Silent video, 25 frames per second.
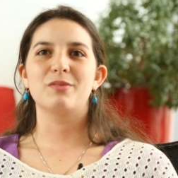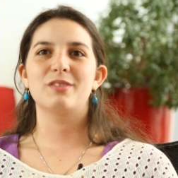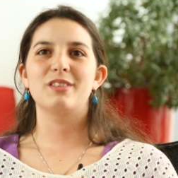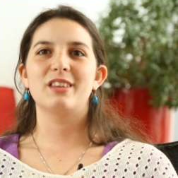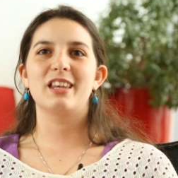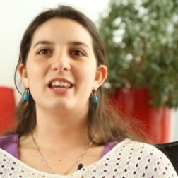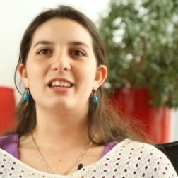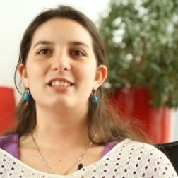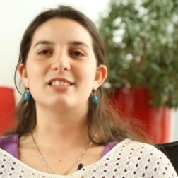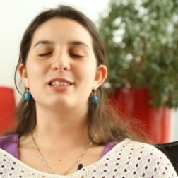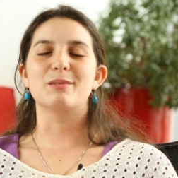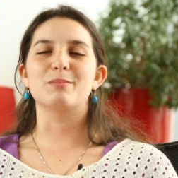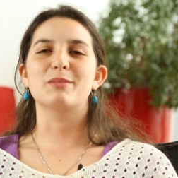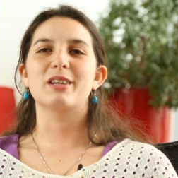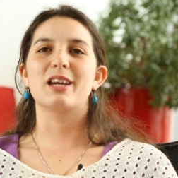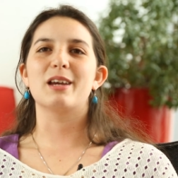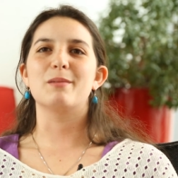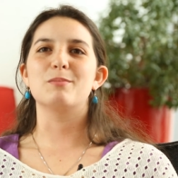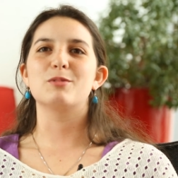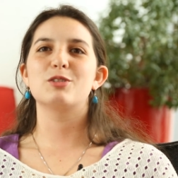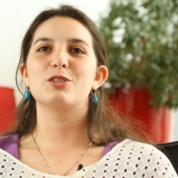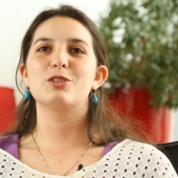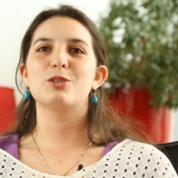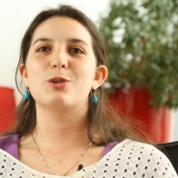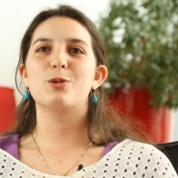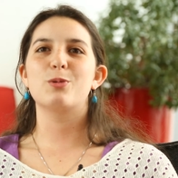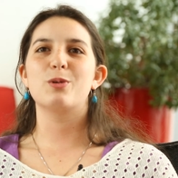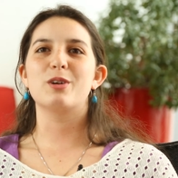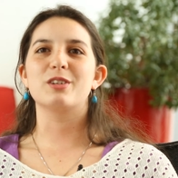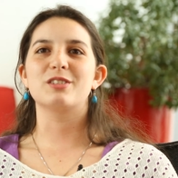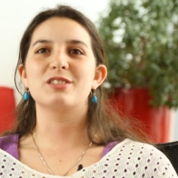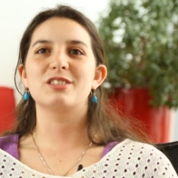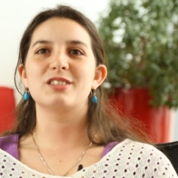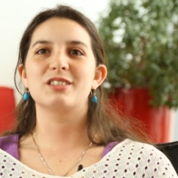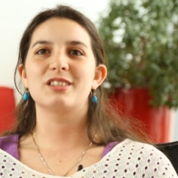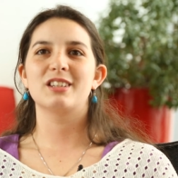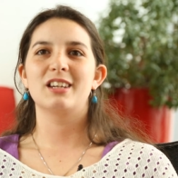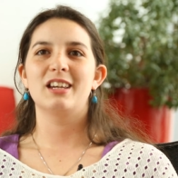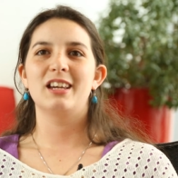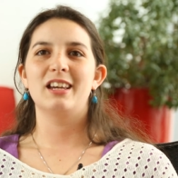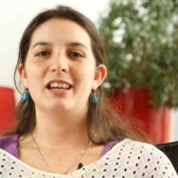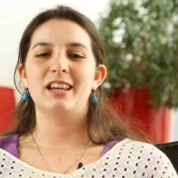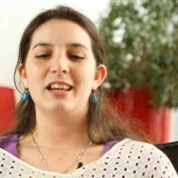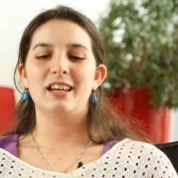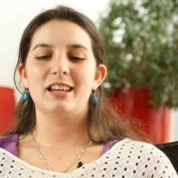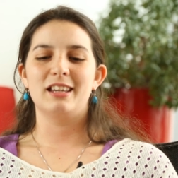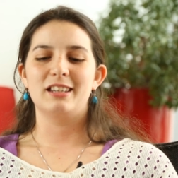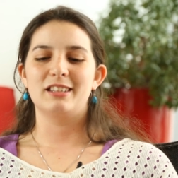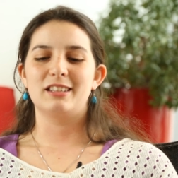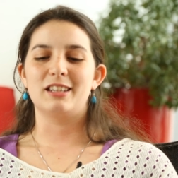They sometimes show us
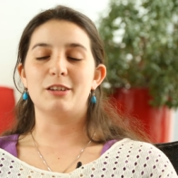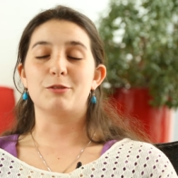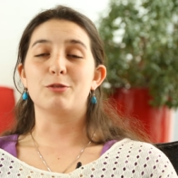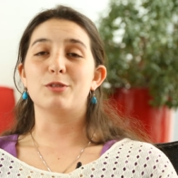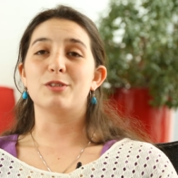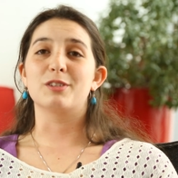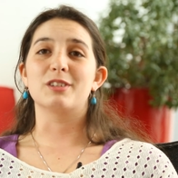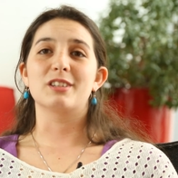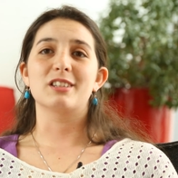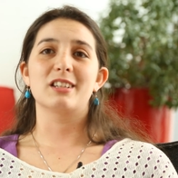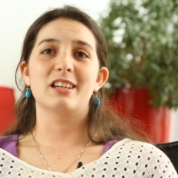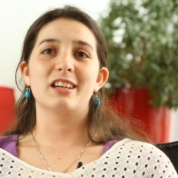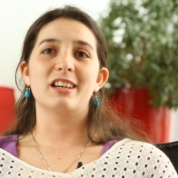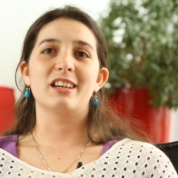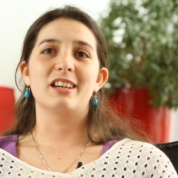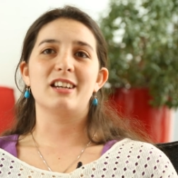different